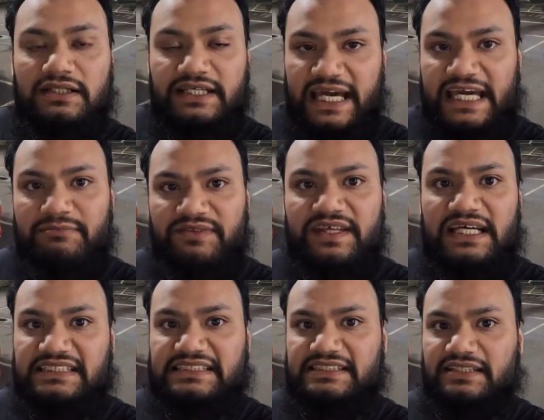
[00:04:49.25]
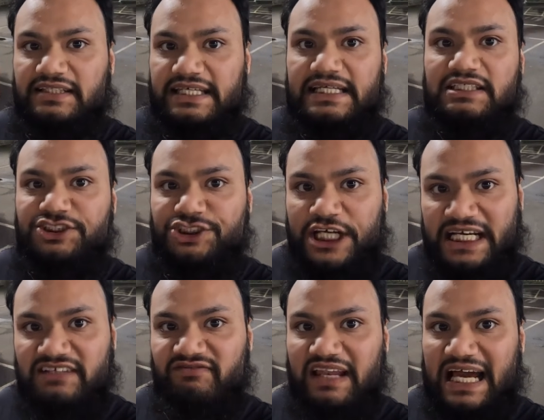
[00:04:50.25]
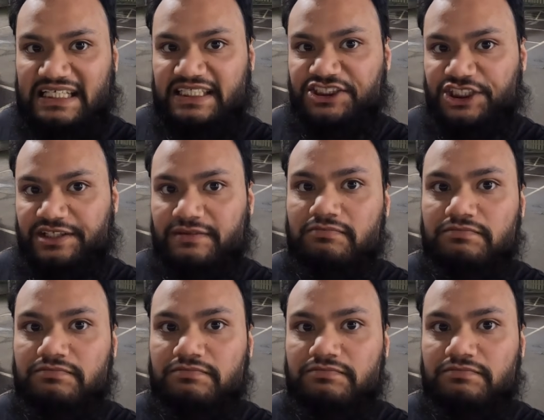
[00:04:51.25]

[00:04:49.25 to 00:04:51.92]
came this, the Checkered Flag Edition.